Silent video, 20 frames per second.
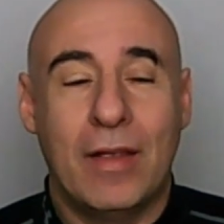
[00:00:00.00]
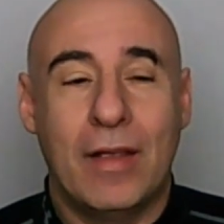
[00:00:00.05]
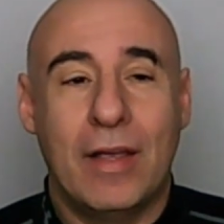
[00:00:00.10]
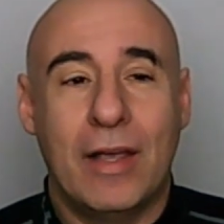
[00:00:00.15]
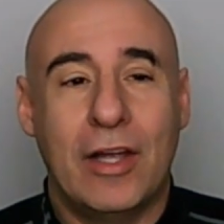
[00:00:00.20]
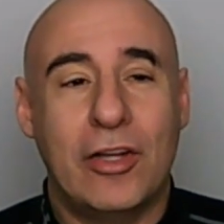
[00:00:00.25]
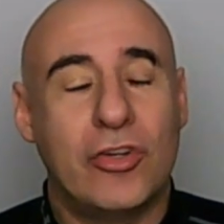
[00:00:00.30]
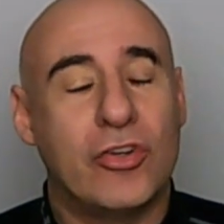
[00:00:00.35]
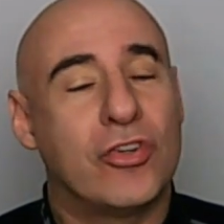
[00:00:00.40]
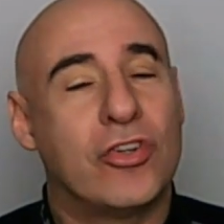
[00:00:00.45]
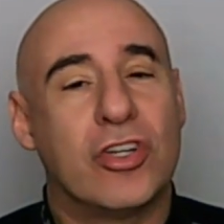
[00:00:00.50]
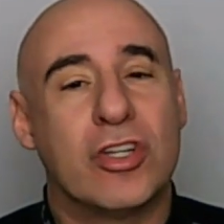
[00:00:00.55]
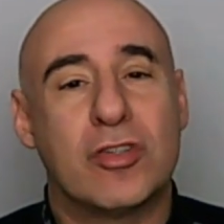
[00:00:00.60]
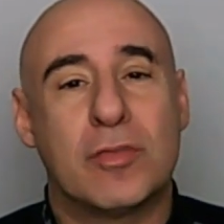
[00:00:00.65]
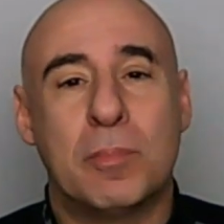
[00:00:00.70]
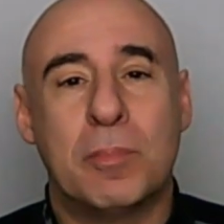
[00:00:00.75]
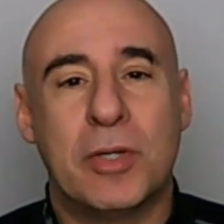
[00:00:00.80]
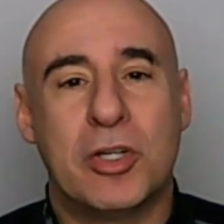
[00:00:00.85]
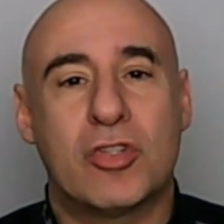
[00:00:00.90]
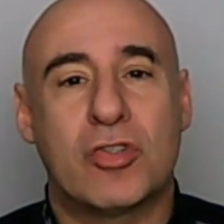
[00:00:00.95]
and you're
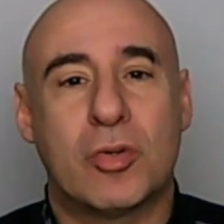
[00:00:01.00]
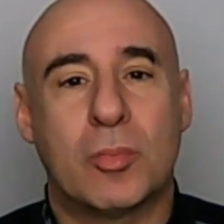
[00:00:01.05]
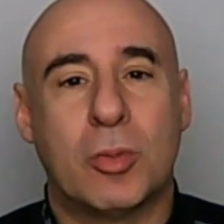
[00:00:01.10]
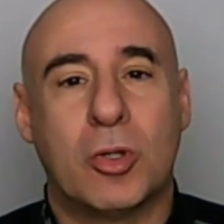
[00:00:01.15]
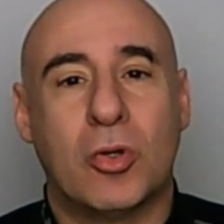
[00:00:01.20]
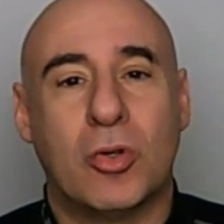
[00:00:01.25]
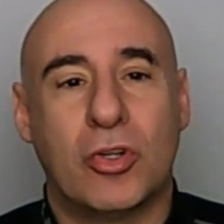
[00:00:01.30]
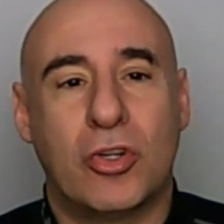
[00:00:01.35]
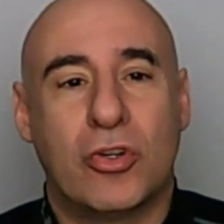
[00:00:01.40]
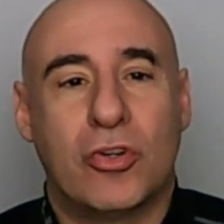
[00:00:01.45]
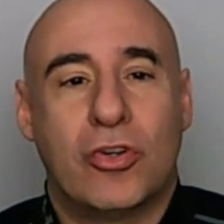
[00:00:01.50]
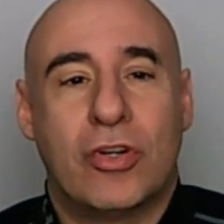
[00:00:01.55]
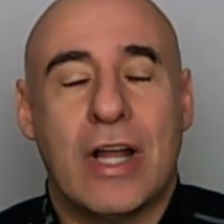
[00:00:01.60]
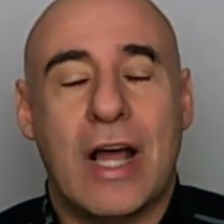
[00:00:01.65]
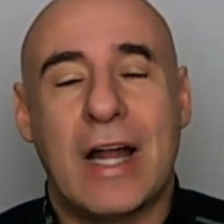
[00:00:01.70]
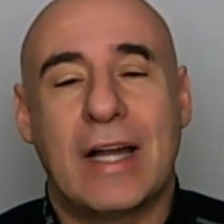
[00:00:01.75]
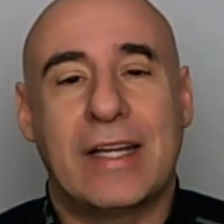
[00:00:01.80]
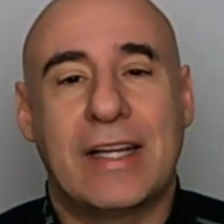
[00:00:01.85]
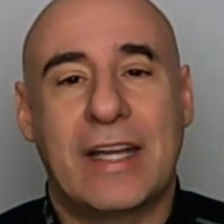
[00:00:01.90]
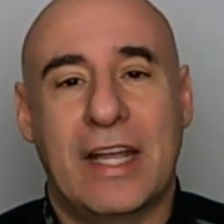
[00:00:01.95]
just miserable. You're
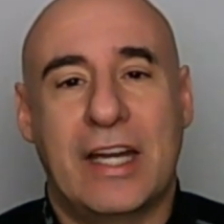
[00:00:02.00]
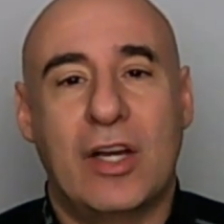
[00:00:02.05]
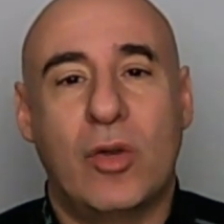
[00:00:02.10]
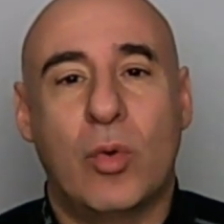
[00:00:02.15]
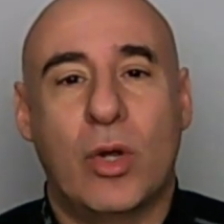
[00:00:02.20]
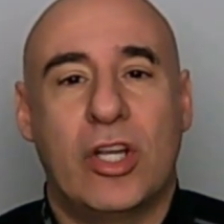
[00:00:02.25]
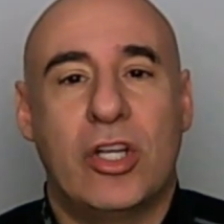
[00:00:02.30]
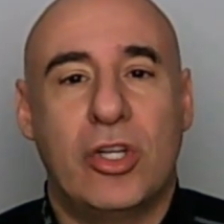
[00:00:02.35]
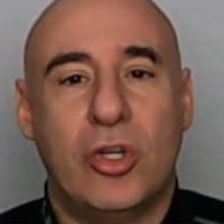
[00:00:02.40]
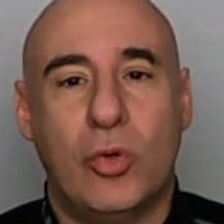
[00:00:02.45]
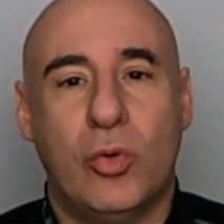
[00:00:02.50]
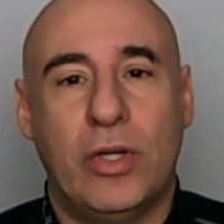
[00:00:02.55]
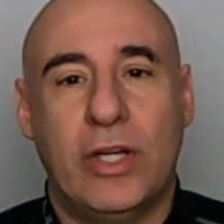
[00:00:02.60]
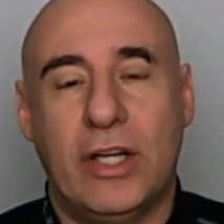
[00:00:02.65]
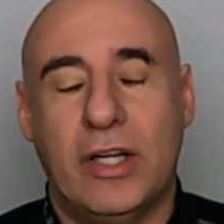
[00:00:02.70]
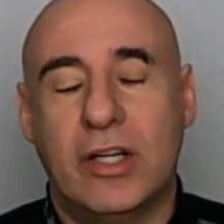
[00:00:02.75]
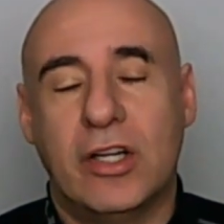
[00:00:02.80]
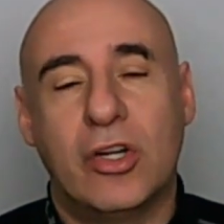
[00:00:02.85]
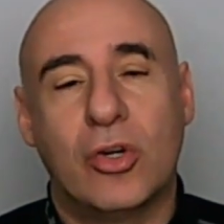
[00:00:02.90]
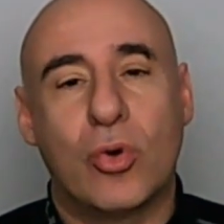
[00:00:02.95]
not getting what you
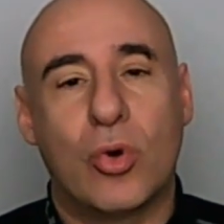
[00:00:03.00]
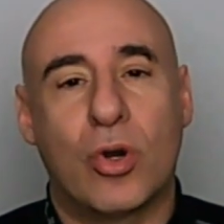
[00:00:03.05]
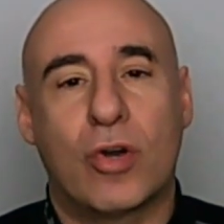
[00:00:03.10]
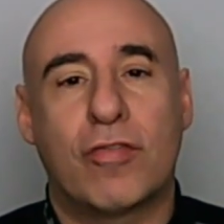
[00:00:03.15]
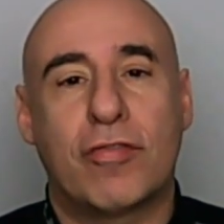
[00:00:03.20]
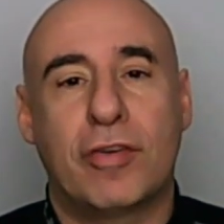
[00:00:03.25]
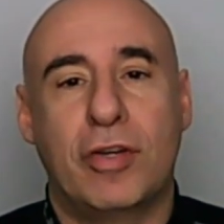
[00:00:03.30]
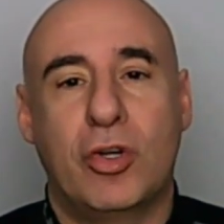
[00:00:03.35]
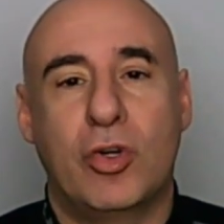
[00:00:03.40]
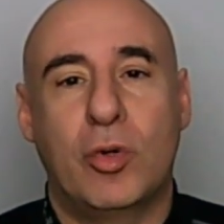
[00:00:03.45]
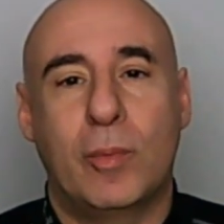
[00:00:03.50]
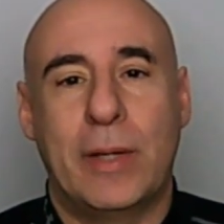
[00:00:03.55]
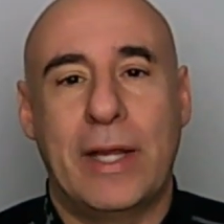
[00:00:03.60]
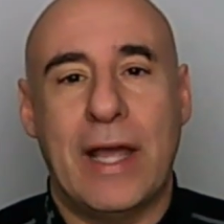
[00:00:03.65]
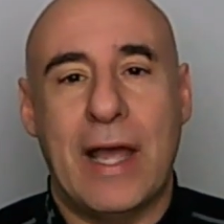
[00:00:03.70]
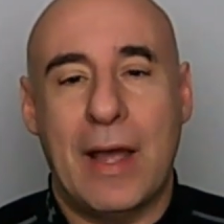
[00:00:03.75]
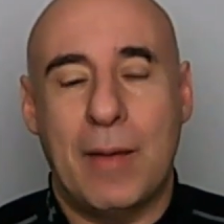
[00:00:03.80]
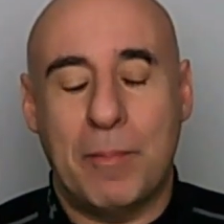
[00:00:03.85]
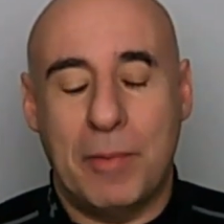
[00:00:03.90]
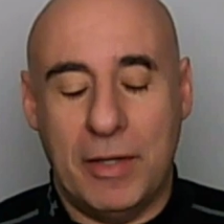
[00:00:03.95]
need in order for you to be
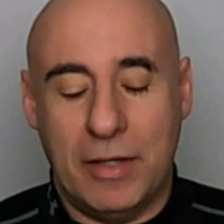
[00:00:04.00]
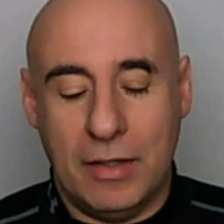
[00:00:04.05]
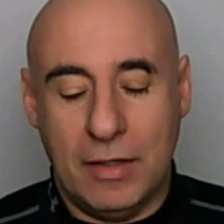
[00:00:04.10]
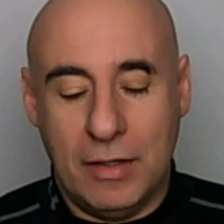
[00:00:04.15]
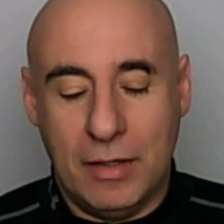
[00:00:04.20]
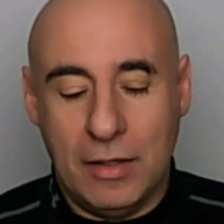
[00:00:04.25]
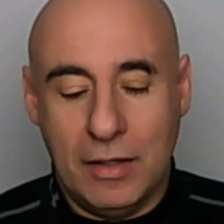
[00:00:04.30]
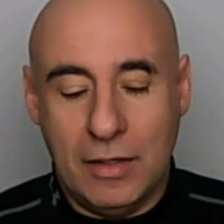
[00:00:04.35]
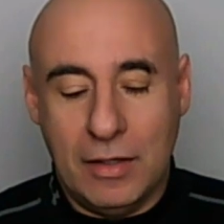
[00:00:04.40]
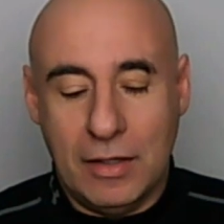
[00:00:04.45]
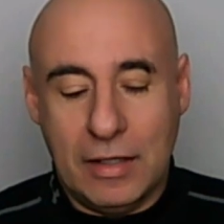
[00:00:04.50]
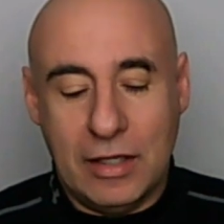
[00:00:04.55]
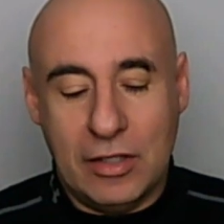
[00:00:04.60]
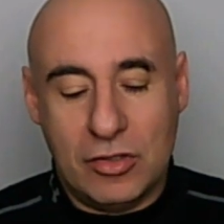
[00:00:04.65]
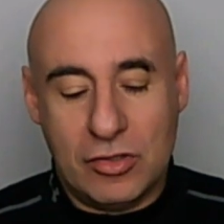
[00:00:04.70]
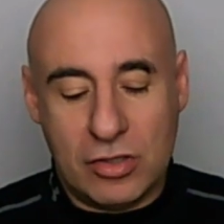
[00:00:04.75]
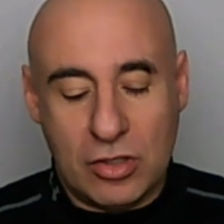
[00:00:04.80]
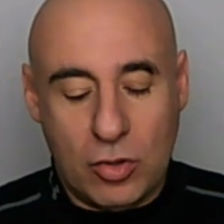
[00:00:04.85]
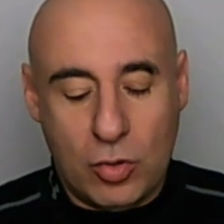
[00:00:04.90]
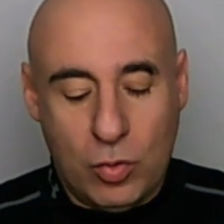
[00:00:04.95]
happy. And
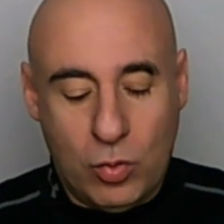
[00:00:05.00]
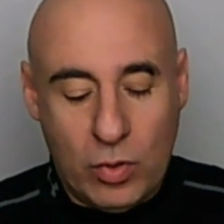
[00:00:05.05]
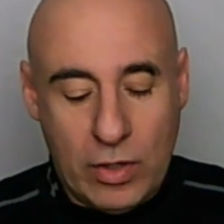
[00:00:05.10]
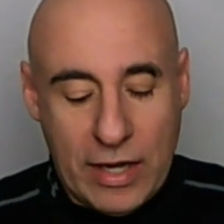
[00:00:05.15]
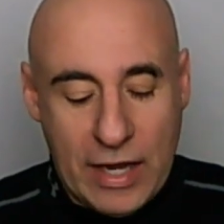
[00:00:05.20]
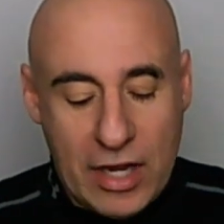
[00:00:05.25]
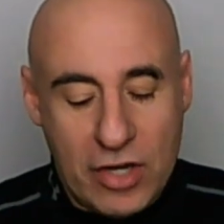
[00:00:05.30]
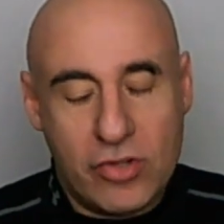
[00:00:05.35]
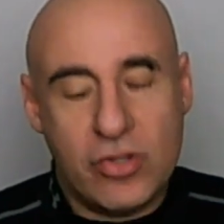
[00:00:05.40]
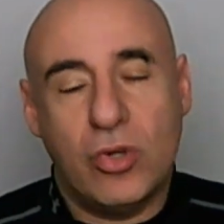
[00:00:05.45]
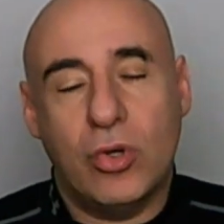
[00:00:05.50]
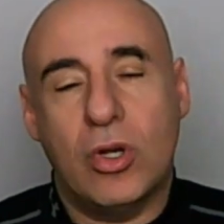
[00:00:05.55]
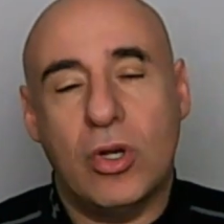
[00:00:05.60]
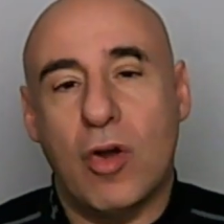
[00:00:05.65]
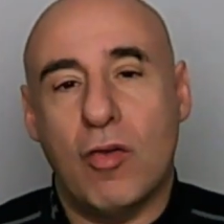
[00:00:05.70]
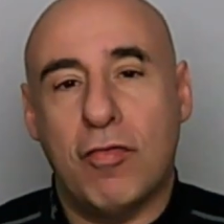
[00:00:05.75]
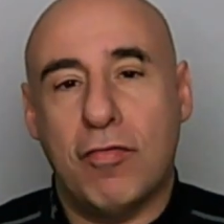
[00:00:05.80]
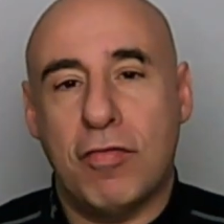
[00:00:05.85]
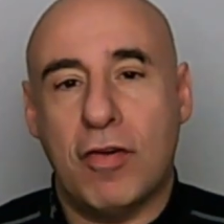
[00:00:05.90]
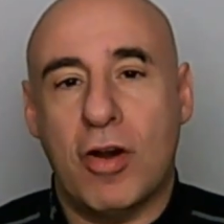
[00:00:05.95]
so as you
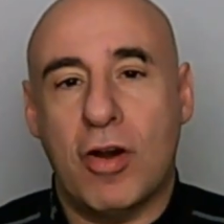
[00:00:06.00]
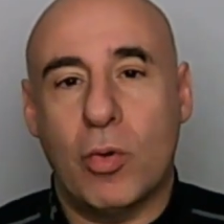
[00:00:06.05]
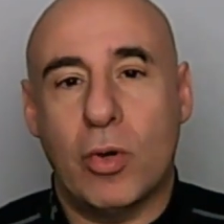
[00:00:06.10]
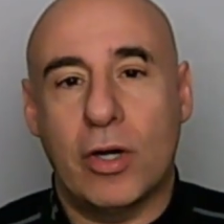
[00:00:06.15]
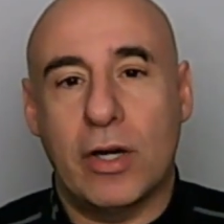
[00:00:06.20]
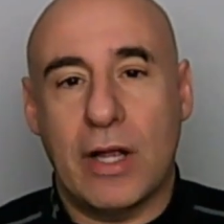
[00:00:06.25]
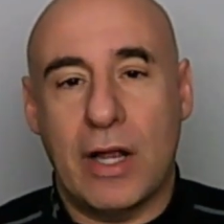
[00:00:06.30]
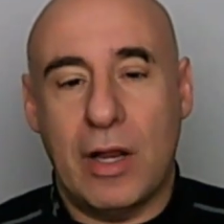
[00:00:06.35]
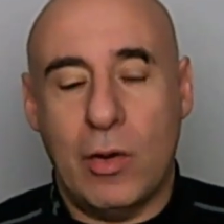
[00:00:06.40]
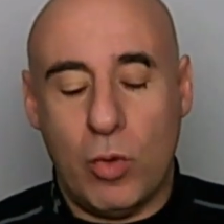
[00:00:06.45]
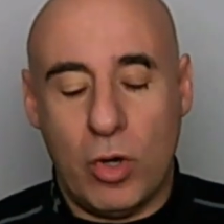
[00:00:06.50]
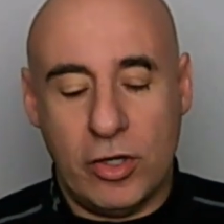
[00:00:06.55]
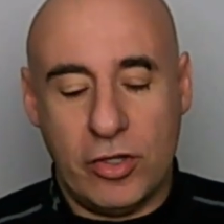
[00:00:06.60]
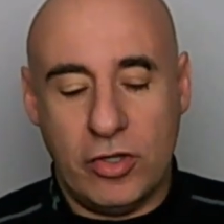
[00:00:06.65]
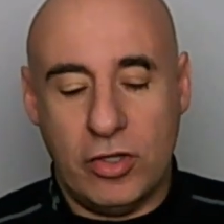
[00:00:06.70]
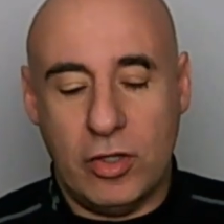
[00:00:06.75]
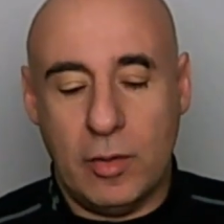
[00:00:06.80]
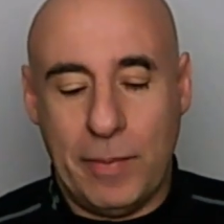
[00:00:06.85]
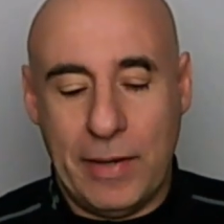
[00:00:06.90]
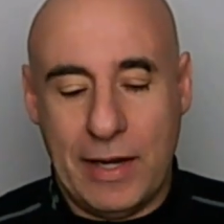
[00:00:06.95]
go forward, I want
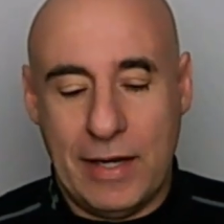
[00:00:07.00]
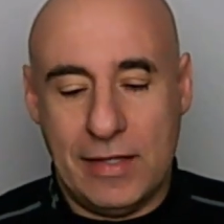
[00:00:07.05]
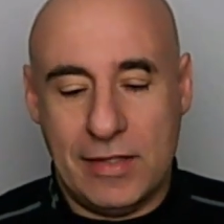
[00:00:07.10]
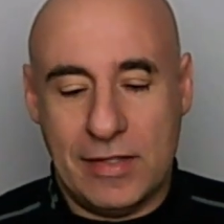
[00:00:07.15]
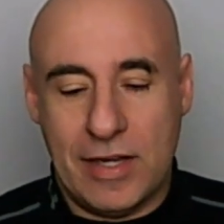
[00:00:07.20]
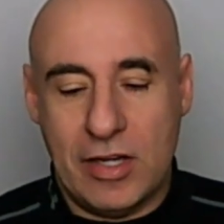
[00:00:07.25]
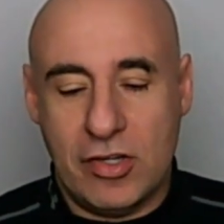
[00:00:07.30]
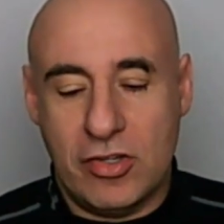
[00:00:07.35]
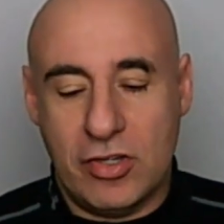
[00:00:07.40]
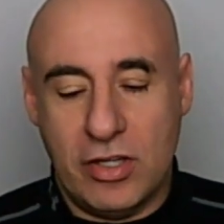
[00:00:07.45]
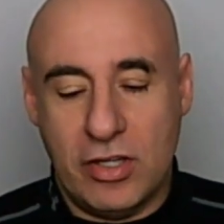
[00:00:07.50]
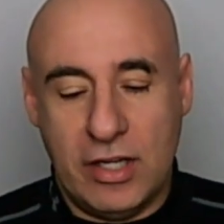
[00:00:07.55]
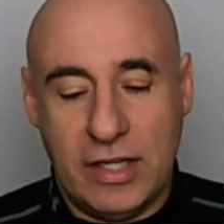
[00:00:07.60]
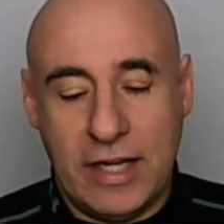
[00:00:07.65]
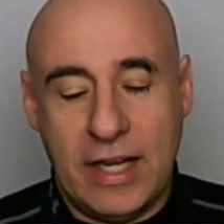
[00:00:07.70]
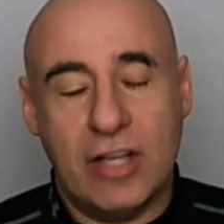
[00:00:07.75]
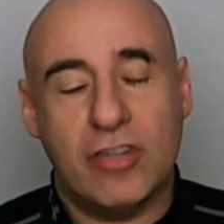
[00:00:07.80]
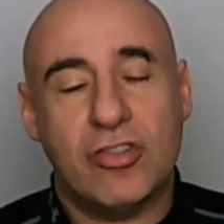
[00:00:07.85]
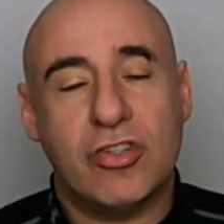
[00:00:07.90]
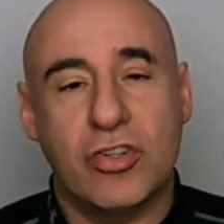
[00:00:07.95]
you to pay attention and
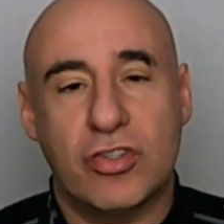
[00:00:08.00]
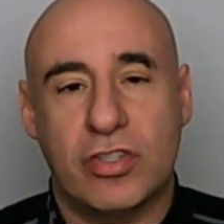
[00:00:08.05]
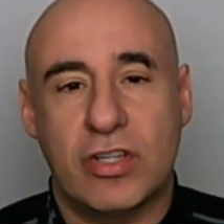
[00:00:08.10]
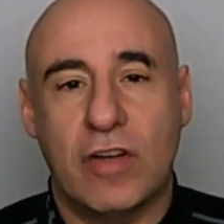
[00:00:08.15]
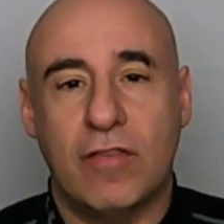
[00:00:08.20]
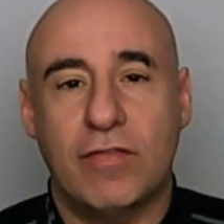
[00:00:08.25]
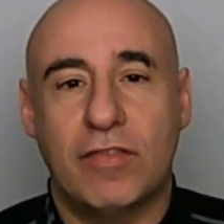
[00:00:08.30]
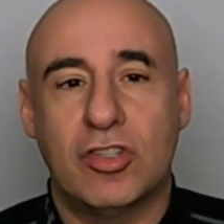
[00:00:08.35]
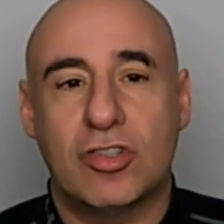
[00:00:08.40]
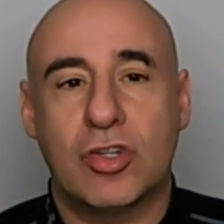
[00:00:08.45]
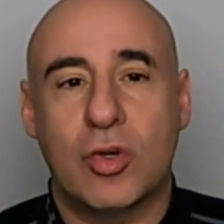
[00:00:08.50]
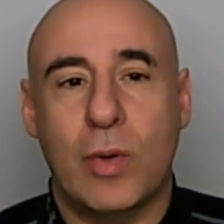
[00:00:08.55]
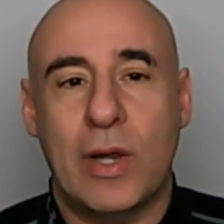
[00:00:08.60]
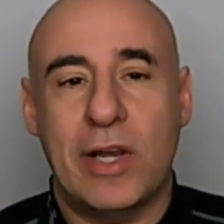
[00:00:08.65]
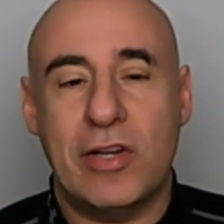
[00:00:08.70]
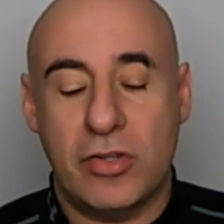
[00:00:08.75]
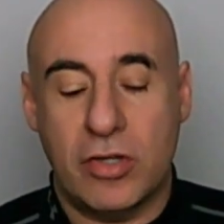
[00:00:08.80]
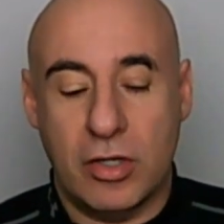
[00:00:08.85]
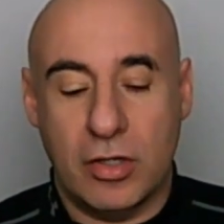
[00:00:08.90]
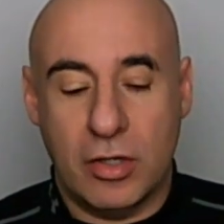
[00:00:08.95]
ask yourself this
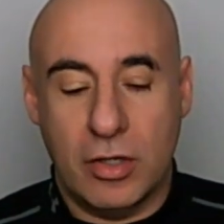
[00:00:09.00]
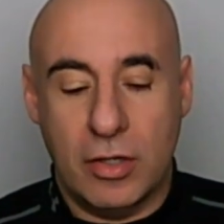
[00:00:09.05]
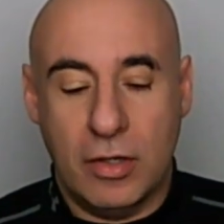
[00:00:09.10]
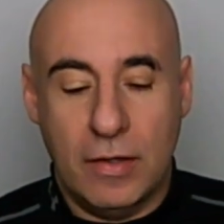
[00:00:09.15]
question.